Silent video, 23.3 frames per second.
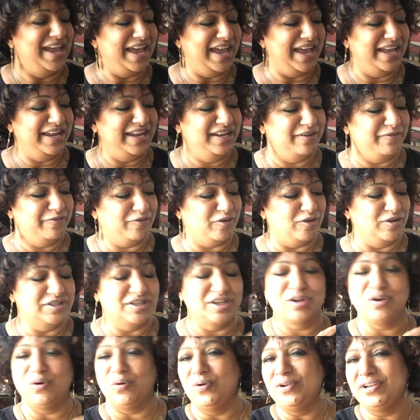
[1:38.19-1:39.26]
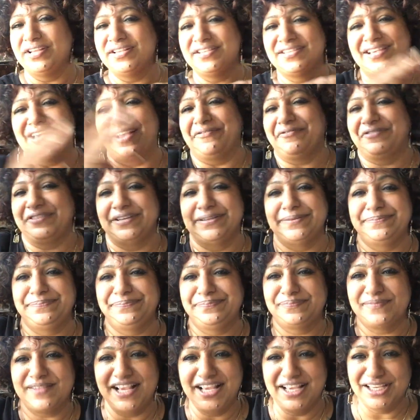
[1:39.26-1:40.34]
And of course, the golden saffron
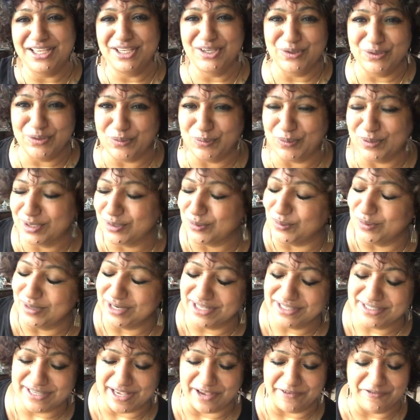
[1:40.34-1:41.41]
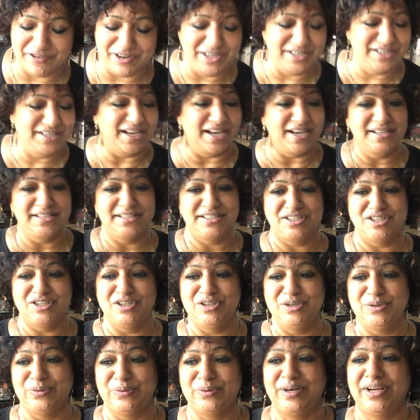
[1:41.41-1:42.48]
you know what golden saffron does to
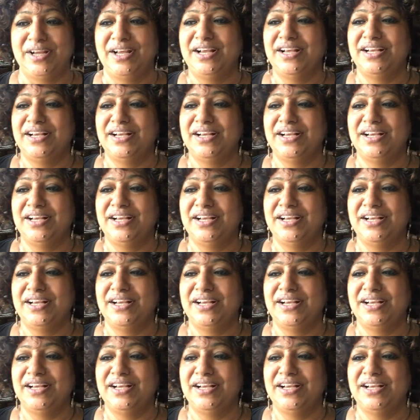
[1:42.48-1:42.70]
you.